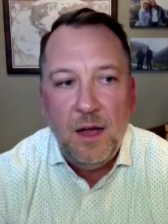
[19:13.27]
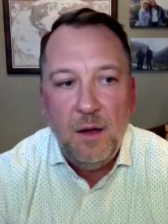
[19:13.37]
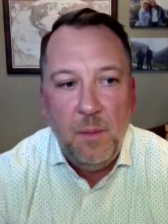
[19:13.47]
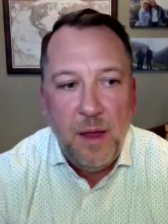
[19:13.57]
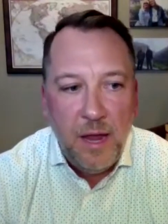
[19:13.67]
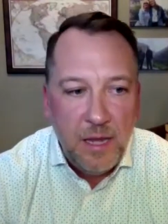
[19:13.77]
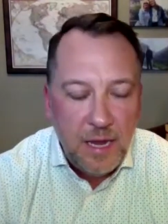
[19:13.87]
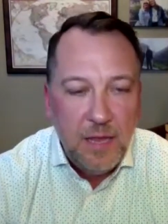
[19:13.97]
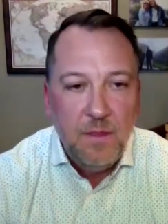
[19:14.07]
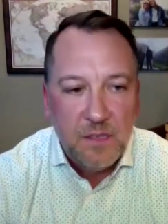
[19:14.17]

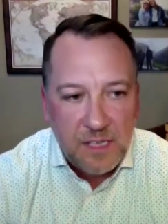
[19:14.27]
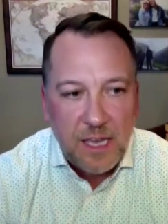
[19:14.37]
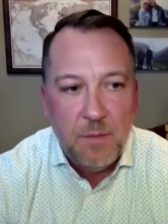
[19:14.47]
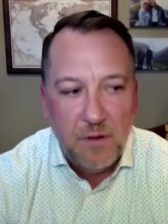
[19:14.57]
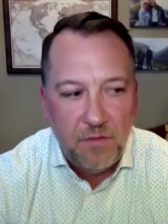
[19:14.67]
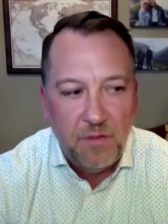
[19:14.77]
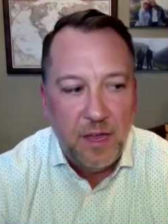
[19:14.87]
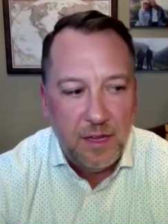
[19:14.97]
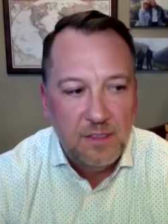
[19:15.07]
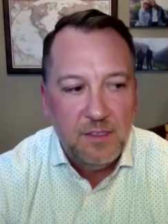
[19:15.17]
In the scheme of
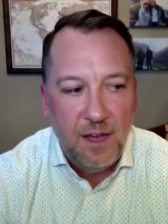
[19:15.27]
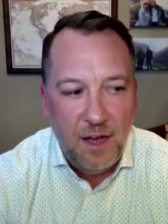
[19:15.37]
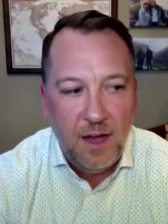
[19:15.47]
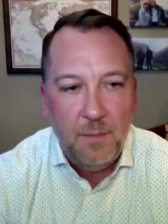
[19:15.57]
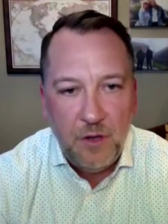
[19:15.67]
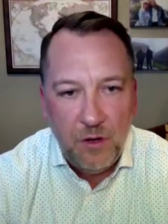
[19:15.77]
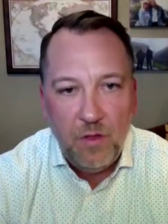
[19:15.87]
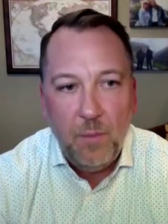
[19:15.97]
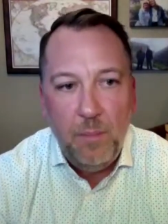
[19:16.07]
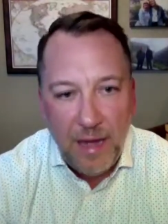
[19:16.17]
things,
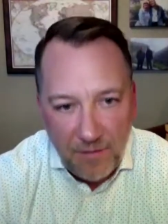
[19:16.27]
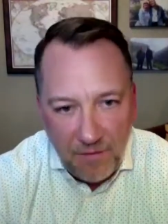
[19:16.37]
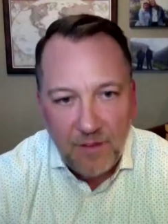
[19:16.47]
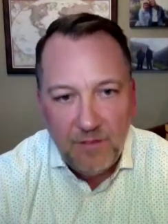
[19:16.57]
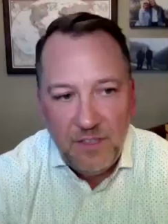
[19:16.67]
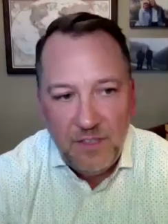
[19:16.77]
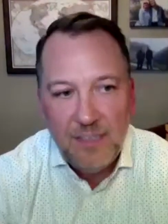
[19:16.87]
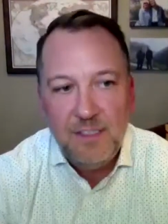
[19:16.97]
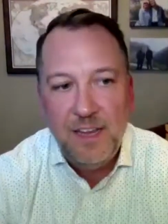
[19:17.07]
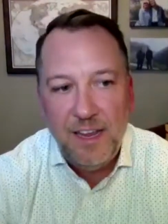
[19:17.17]
the benefit of
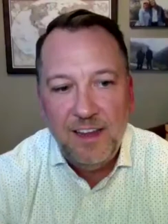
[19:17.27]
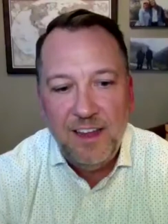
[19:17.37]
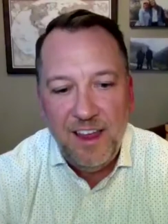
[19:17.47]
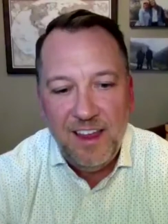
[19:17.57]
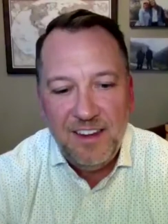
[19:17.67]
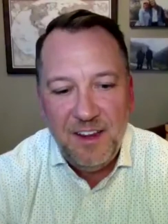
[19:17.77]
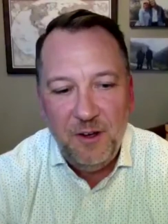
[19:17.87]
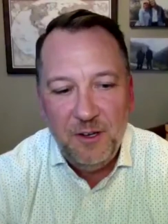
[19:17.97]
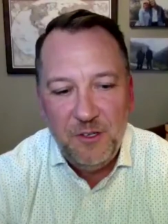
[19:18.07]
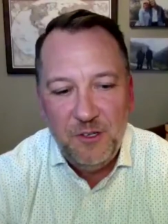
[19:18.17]
testing and,
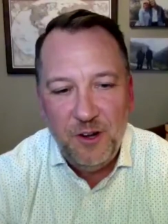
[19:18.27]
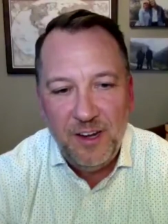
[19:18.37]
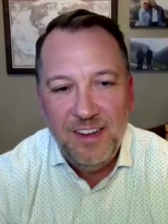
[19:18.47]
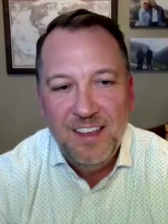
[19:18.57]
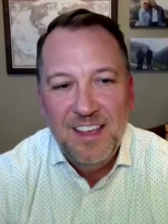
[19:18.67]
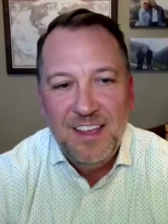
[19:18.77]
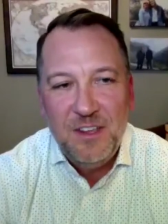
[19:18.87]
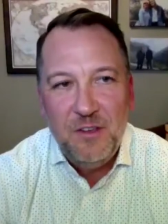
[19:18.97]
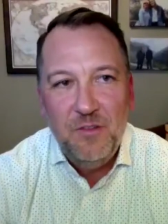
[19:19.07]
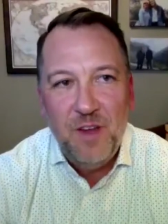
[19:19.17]
ensuring
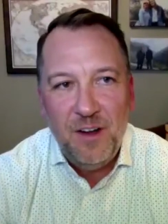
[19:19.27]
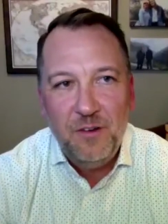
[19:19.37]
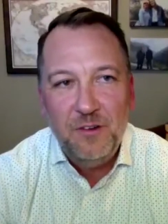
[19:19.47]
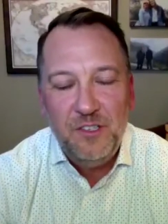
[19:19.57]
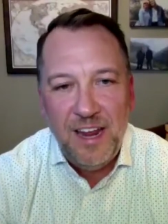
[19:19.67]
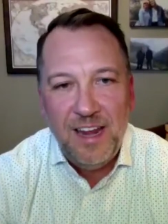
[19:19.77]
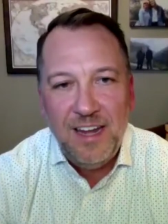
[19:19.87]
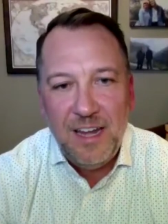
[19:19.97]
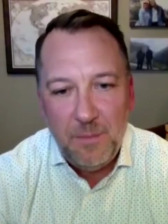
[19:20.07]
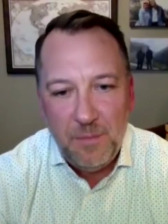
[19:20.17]
you
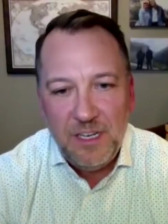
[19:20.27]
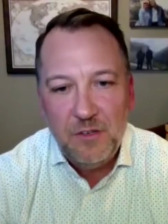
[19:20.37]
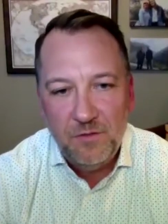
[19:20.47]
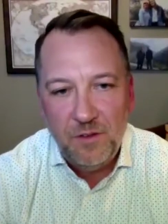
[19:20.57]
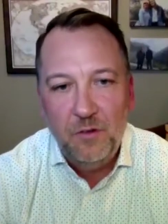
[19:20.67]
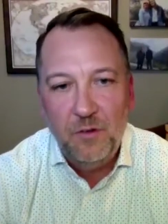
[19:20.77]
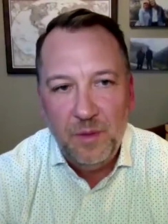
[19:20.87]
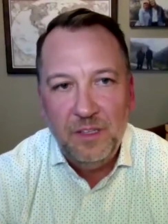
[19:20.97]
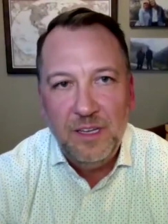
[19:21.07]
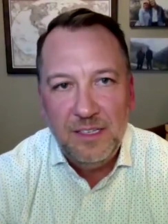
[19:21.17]
understand any potential
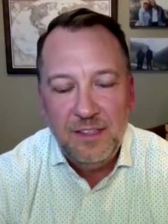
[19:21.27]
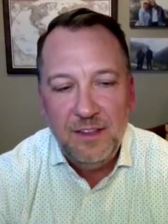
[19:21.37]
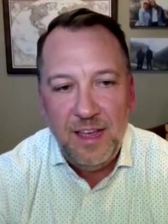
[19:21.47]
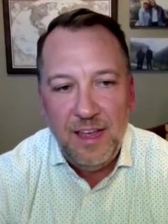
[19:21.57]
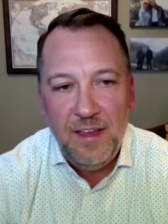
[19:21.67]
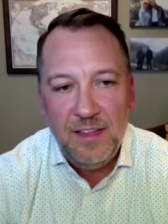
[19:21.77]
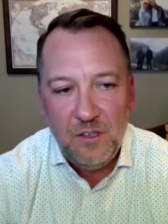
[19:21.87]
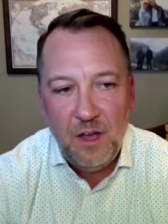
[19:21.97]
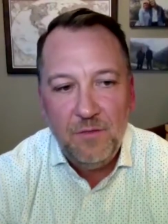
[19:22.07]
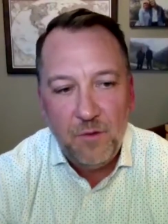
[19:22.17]
vulnerabilities in that
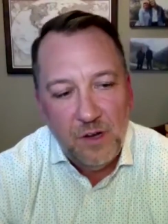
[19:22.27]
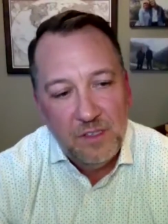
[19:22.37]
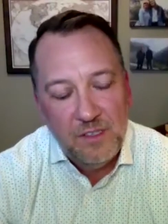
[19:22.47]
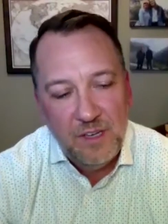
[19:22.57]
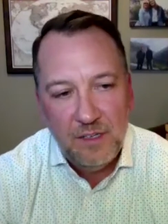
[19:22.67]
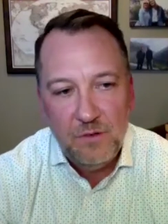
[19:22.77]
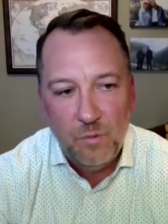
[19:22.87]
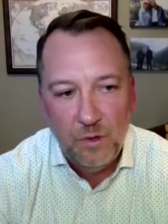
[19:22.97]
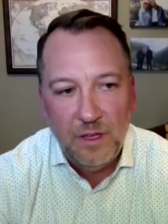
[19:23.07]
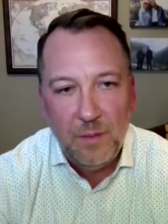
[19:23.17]
software is
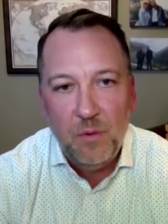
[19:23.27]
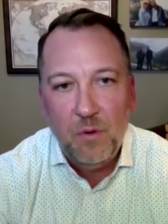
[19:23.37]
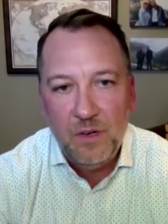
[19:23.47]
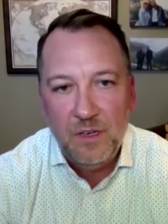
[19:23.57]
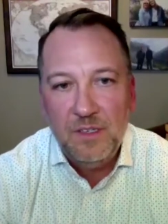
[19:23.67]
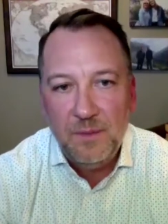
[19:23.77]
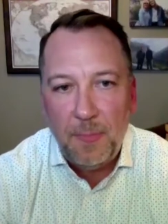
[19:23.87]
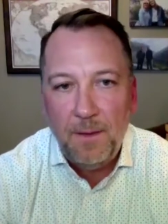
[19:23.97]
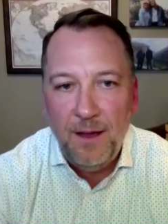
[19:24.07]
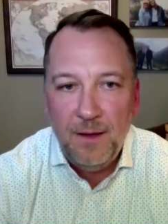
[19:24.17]
really important.
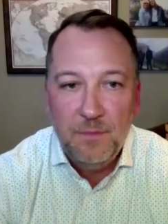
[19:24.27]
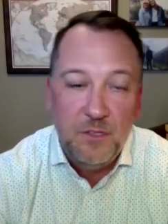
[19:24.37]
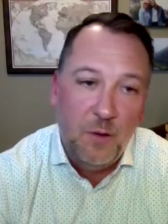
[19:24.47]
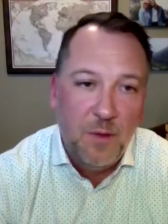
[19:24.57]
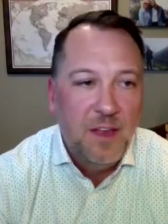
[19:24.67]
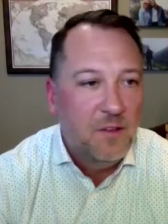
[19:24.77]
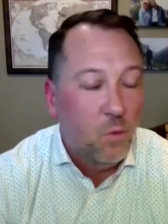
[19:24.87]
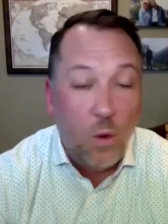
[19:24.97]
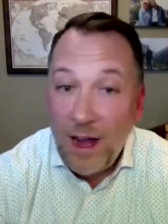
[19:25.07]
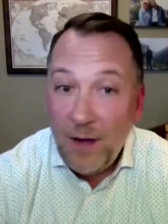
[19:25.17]
So
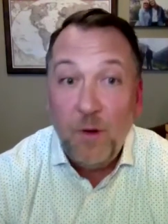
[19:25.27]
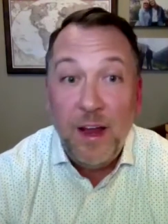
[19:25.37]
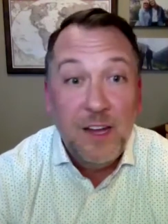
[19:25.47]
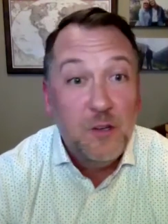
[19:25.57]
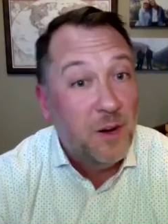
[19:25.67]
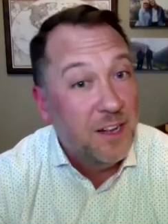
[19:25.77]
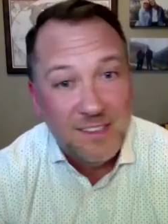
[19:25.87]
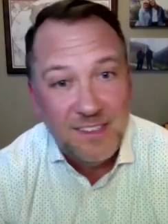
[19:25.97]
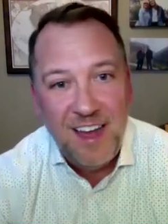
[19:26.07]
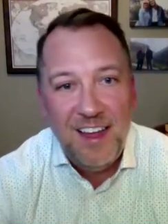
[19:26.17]
wide range, but
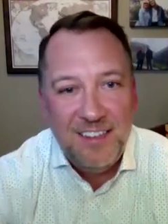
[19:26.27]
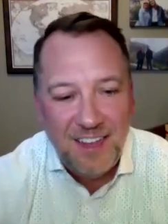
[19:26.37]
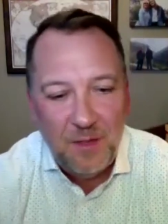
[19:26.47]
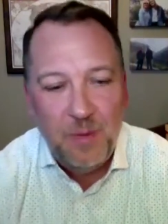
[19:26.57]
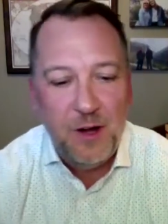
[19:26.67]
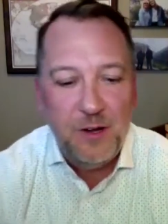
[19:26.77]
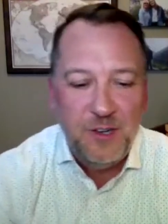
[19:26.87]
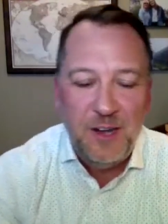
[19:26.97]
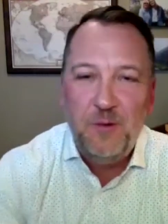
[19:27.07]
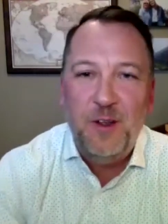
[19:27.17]
it's not, the barriers to
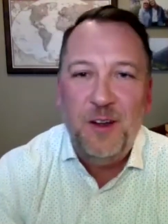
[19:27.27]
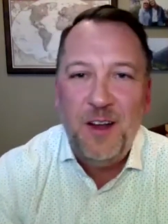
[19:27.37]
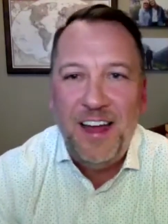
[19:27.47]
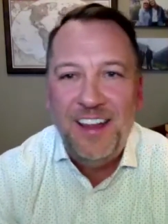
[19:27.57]
entry aren't high.